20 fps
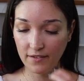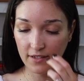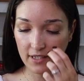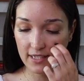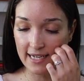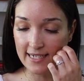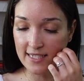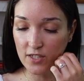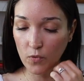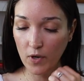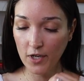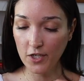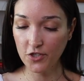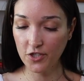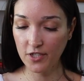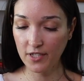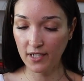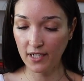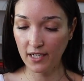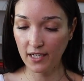The next
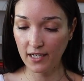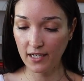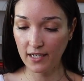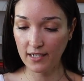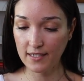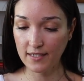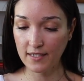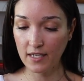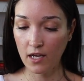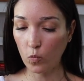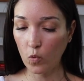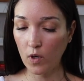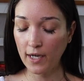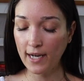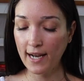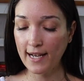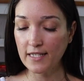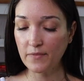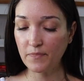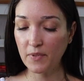question is, what
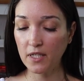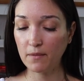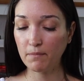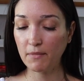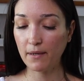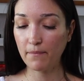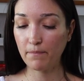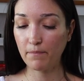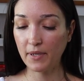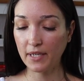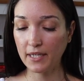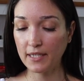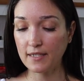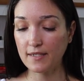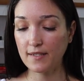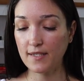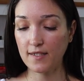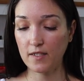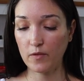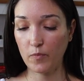has been my
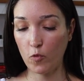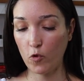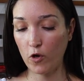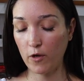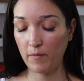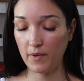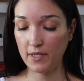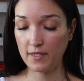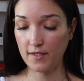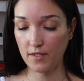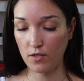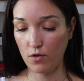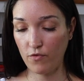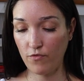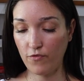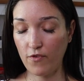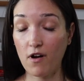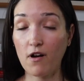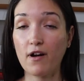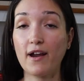biggest disappointment so
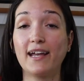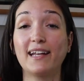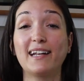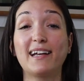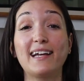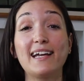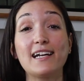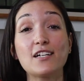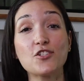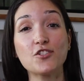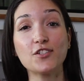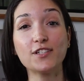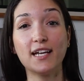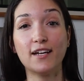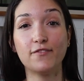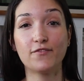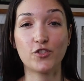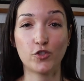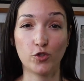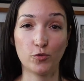far? And I actually
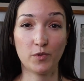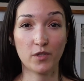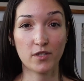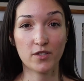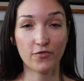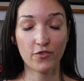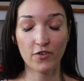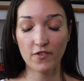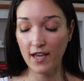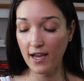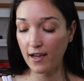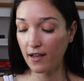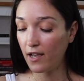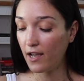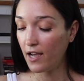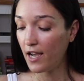have two books for that.